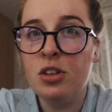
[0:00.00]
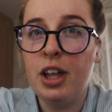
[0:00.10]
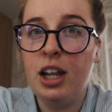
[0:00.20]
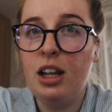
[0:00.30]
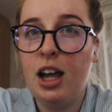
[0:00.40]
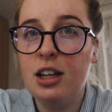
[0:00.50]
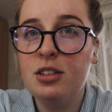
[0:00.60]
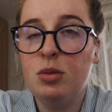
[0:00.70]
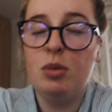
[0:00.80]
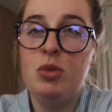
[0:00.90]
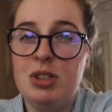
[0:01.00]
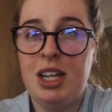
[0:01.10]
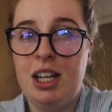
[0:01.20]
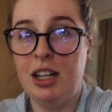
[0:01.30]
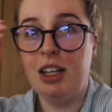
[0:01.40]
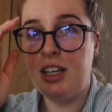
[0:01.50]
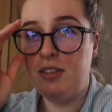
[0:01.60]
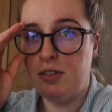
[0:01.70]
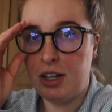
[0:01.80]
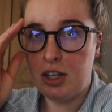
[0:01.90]
So that last one was in the
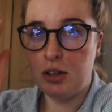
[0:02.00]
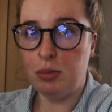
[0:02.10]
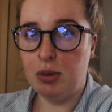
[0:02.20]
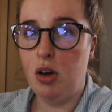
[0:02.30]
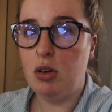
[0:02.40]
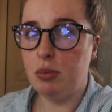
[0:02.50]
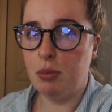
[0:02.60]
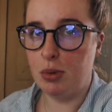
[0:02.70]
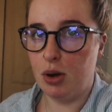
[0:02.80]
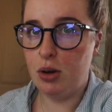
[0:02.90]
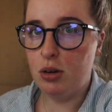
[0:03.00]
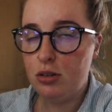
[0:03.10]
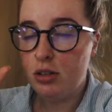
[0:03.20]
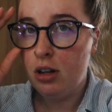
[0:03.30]
video blog mode.